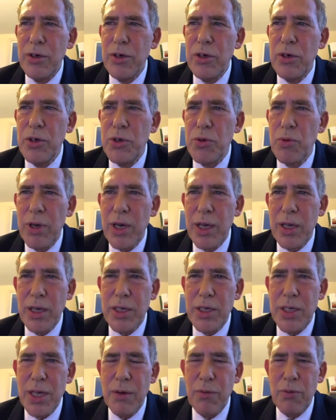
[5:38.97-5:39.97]
whose
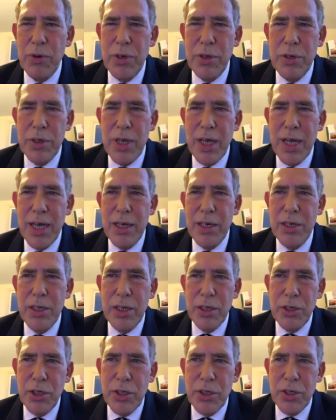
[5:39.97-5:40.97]
relentless effort and
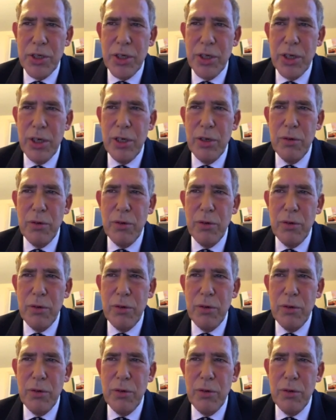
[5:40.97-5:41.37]
diligence